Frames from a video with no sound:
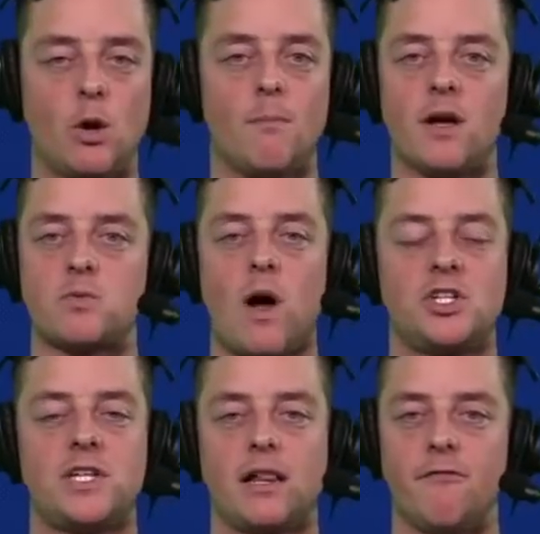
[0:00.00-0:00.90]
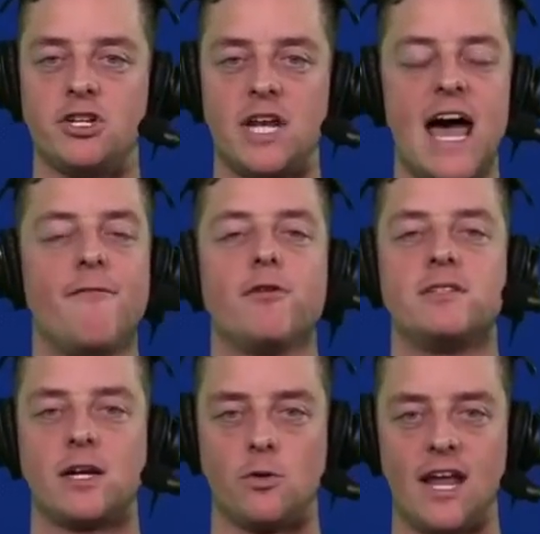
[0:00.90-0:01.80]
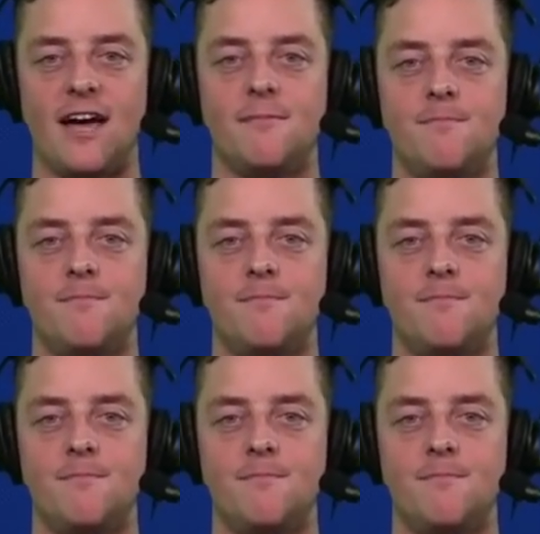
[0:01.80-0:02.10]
were must watch television every single night.